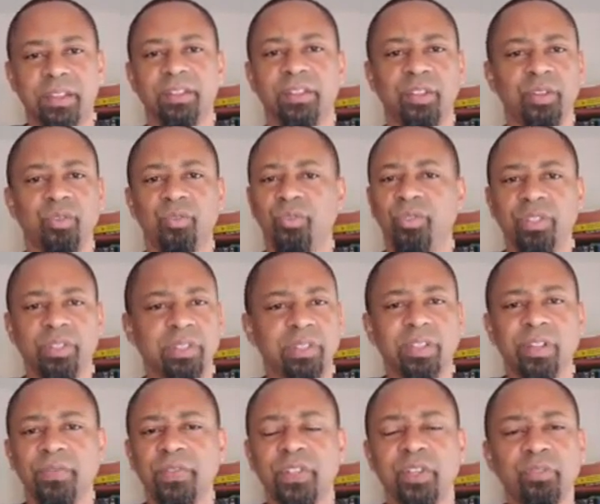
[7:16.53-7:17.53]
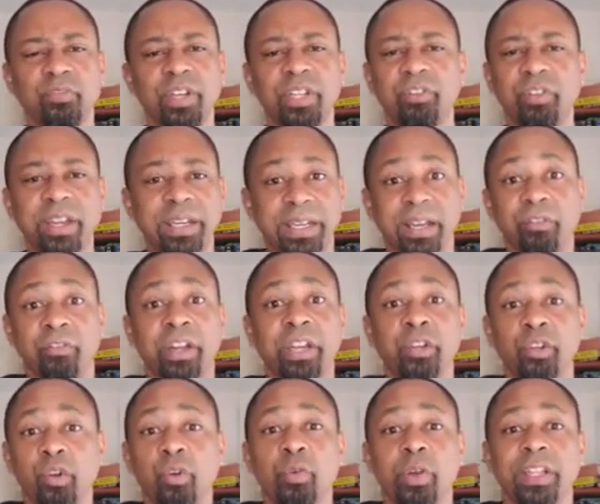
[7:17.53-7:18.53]
the stuff is already graded. I already
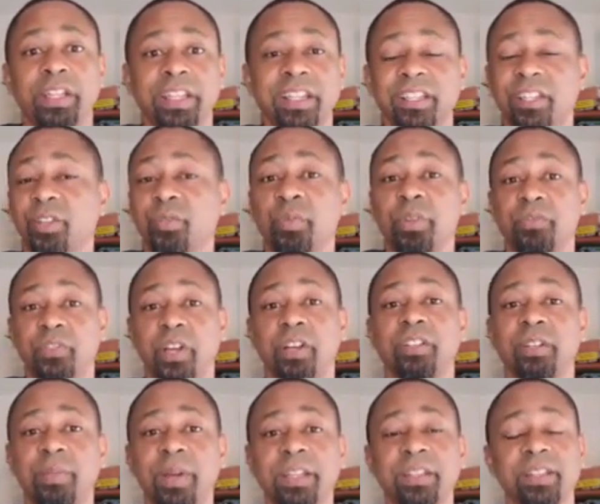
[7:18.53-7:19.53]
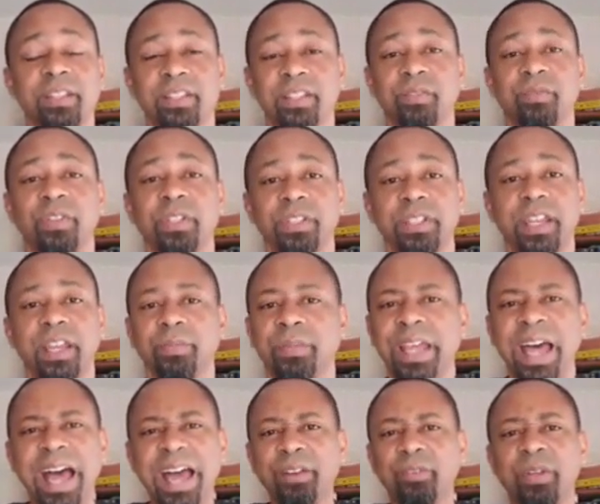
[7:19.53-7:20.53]
know what it is because we've talked about this several
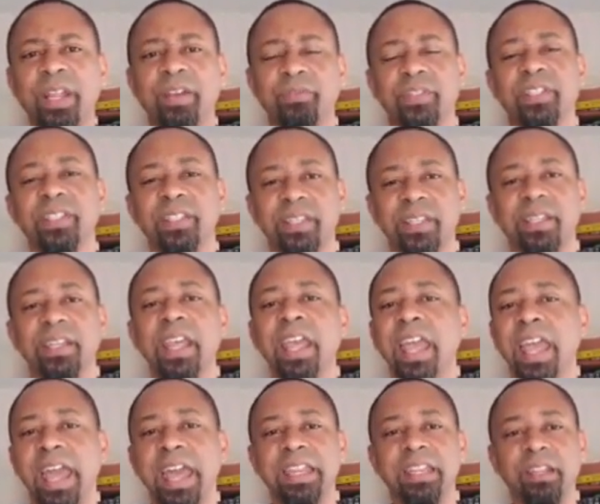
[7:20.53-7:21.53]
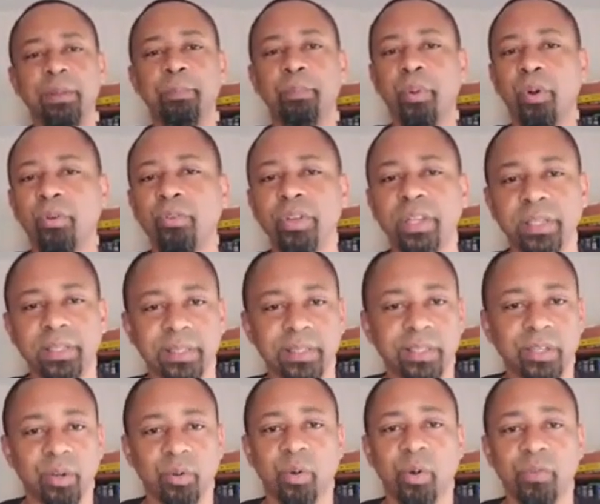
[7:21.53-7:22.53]
times. I don't have to sit and
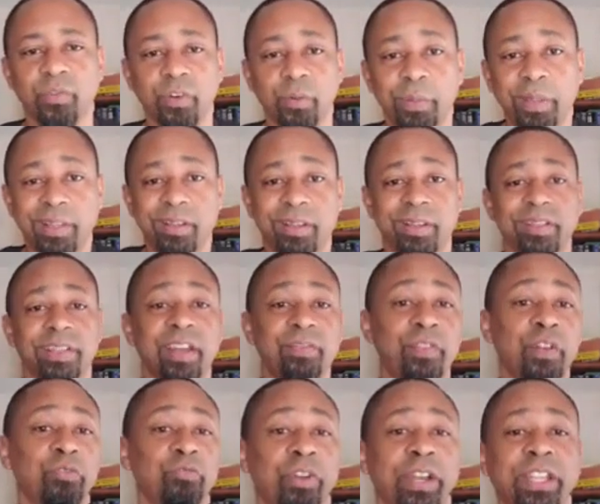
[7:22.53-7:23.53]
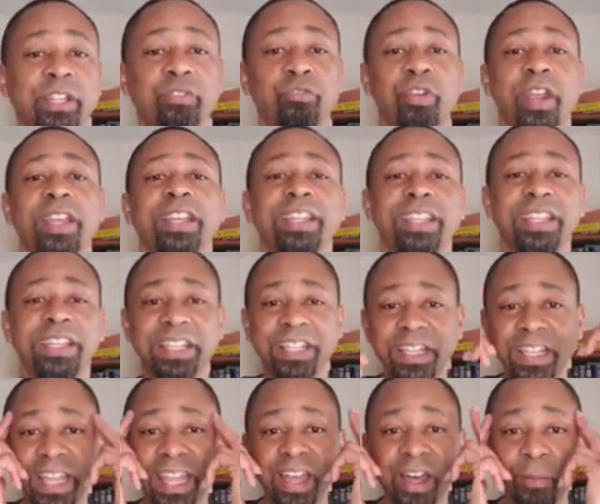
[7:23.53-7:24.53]
laboriously go over it because I've already graded it
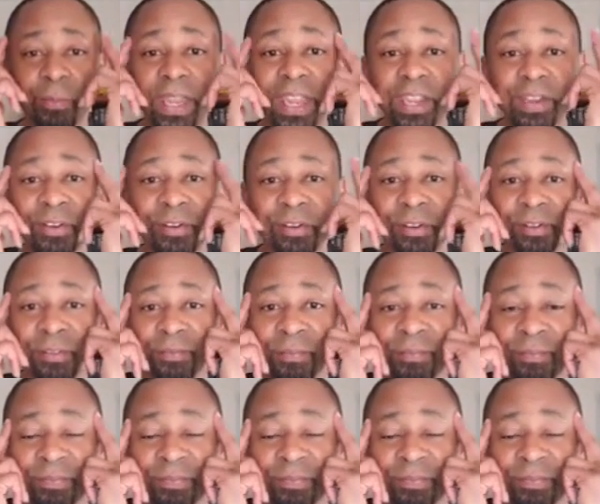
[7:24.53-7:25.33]
up here.